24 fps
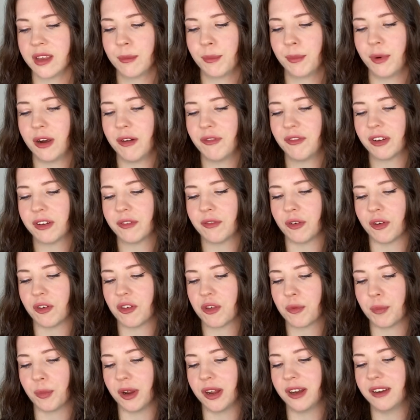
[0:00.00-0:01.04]
Perfect for a
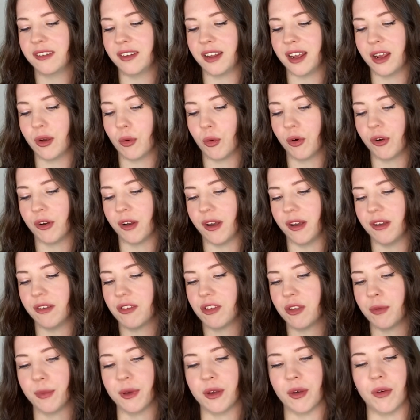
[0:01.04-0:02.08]
spring day or night
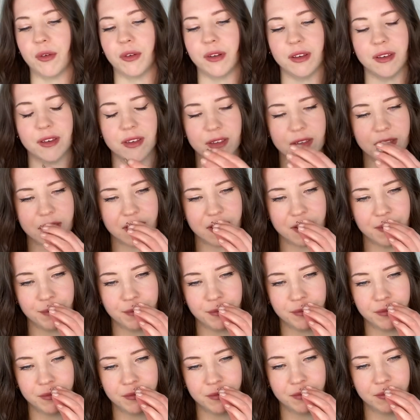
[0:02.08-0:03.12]
to be honest
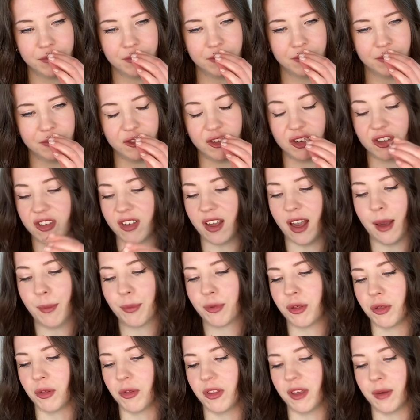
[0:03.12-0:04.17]
just
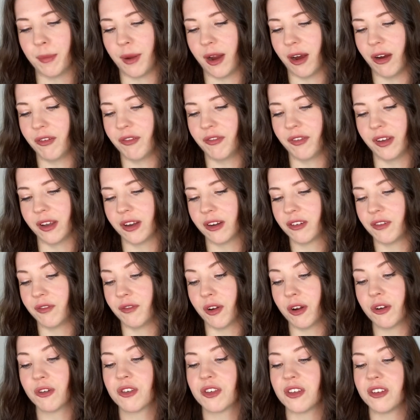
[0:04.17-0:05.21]
absolutely perfect.
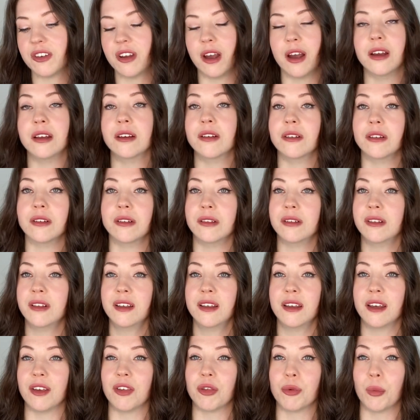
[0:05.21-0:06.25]
Versatile
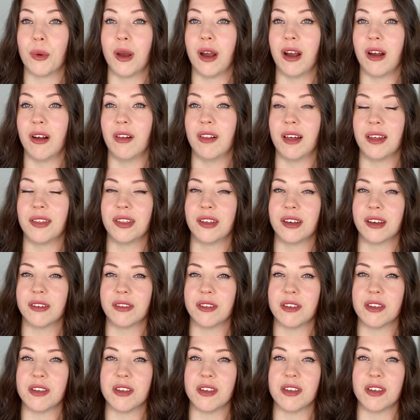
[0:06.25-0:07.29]
as well. I think
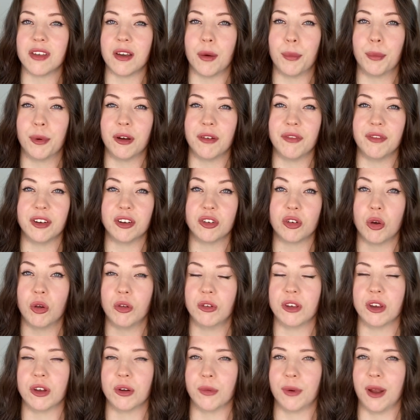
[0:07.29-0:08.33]
this is a perfect all
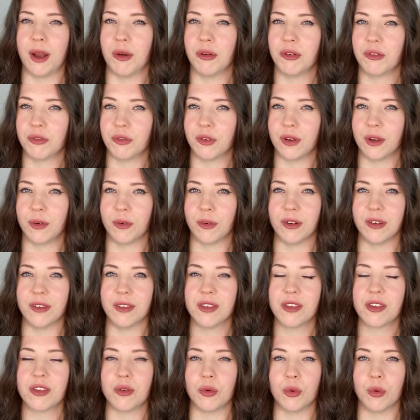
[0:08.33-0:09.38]
year round
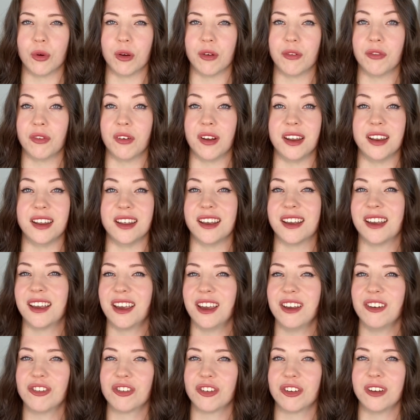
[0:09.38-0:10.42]
fragrance or for any
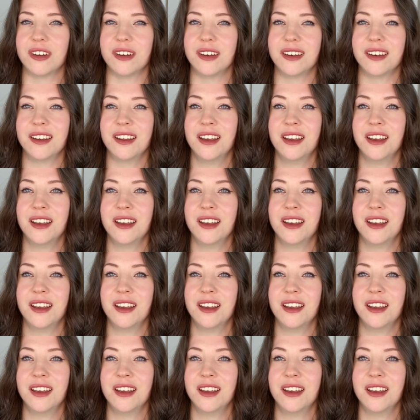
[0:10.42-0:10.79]
occasion.